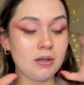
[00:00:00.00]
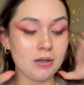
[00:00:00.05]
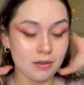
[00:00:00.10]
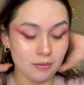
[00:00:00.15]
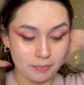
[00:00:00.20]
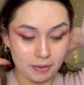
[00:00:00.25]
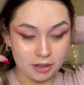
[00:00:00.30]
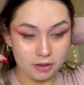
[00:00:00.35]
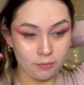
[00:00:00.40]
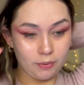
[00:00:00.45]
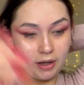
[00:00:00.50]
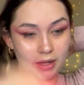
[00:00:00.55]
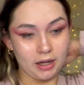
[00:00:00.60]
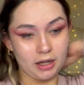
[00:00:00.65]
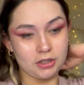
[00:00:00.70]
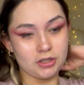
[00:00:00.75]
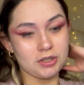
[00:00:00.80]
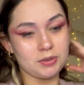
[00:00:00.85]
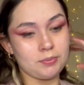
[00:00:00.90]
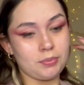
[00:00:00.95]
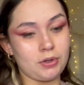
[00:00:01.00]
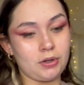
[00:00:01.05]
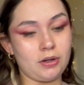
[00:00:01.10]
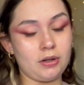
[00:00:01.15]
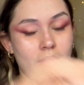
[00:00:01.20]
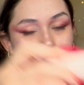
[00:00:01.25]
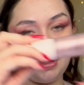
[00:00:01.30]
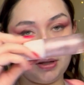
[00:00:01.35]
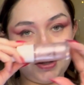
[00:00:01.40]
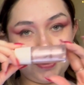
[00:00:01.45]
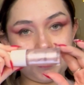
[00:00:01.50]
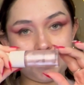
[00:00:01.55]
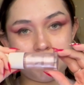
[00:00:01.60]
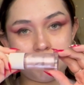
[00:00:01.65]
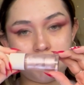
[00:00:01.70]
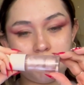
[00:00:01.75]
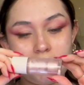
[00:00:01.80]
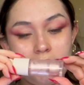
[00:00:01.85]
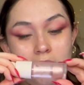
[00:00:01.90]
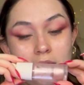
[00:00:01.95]
By the way, I just put on
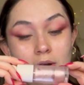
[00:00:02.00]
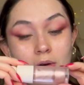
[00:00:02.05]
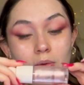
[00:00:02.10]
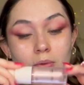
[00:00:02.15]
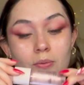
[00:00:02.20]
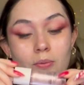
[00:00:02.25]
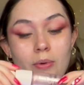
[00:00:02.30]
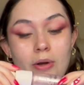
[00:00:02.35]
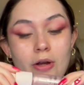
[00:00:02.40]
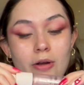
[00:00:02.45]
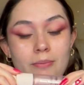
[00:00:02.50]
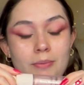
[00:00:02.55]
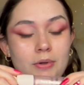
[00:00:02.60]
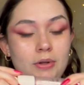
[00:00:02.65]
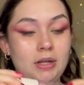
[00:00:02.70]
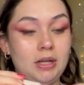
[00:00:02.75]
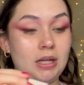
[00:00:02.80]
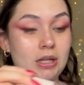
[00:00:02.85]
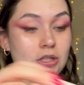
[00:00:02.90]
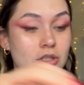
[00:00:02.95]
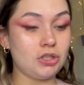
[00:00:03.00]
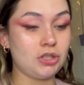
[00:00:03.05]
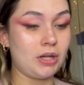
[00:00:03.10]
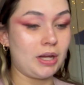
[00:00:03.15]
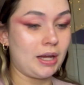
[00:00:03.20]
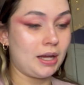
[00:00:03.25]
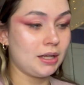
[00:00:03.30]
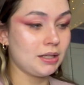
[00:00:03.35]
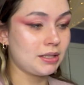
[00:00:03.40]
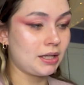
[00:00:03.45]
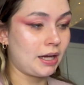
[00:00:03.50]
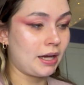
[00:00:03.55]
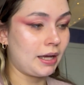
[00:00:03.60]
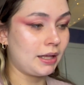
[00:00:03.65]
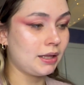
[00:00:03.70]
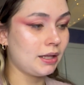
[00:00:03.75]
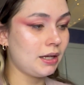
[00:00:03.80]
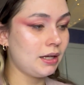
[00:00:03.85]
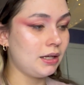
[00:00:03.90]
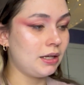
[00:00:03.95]
this Rare Beauty Enchant
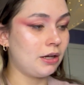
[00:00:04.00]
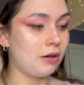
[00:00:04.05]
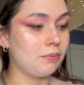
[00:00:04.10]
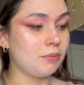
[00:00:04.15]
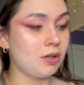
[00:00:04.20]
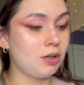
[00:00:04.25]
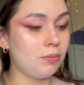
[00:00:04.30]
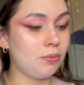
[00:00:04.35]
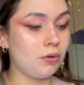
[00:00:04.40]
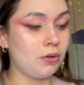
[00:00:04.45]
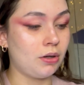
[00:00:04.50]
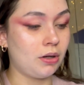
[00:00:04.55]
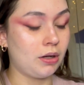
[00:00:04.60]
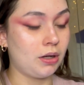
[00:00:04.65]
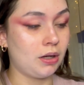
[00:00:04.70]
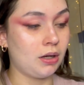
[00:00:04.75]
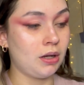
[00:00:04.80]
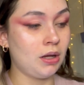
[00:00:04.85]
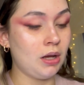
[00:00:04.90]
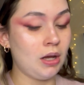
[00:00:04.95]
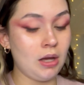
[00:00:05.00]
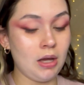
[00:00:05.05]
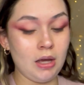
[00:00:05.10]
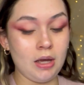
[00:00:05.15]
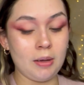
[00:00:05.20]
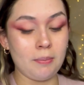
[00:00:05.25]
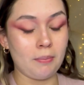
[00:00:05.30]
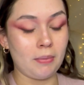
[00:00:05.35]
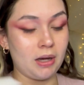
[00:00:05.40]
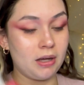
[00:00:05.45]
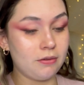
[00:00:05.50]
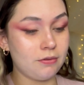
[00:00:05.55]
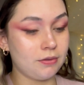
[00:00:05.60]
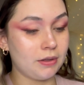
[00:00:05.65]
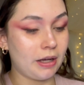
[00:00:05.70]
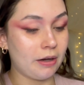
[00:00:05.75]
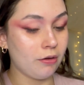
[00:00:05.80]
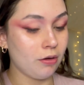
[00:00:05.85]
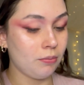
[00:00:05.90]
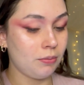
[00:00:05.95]
highlight. Now I'm going to put on my
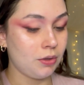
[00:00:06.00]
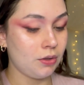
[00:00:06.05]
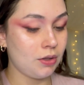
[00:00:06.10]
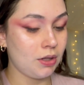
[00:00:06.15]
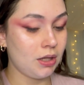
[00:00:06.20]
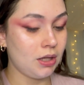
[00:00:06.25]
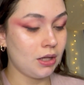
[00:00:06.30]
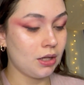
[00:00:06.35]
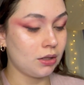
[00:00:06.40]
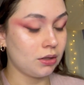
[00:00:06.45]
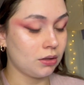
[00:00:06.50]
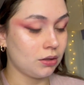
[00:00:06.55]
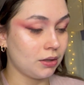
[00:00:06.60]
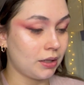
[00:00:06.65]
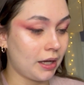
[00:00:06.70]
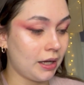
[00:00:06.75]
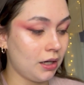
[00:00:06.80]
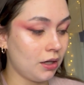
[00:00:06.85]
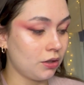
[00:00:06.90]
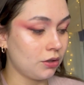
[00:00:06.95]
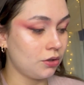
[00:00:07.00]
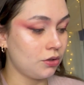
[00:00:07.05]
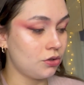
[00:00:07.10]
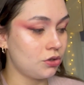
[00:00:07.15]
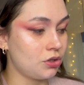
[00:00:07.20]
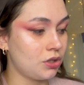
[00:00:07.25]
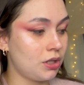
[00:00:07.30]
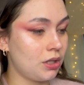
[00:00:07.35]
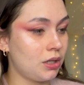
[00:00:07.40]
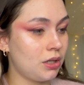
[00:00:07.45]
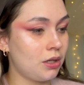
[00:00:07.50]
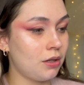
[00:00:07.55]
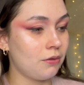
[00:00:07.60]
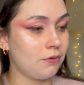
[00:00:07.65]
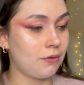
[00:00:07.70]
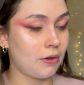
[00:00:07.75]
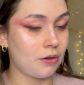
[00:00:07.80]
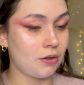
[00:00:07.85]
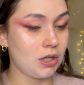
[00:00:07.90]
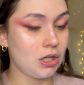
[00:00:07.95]
Flower Beauty Light Illusion
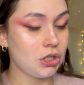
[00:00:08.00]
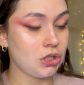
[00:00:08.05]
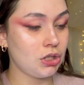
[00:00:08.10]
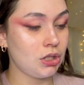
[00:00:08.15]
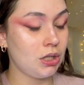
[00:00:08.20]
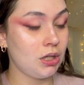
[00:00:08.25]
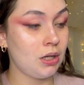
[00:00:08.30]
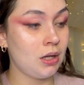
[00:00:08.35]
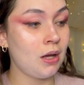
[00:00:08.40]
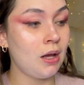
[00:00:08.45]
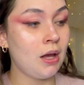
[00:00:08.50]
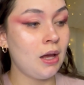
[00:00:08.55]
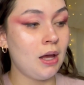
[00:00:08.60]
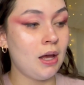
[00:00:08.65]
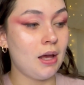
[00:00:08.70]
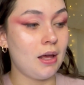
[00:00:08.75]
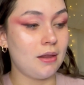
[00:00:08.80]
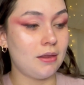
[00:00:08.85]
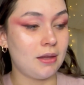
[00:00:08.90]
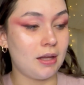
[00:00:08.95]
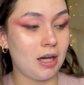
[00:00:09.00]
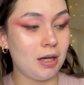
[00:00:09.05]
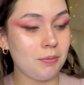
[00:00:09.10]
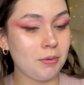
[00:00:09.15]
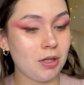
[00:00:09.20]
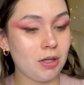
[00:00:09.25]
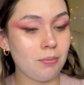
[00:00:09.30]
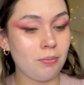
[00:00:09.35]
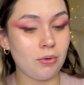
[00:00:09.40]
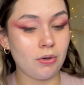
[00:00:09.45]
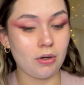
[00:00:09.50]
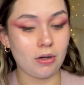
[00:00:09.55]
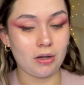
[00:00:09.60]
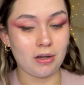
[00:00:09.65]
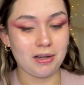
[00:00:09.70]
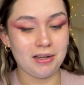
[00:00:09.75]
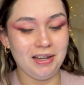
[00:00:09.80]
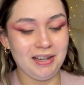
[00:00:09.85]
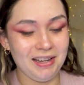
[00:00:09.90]
foundation. Then I'm going to put on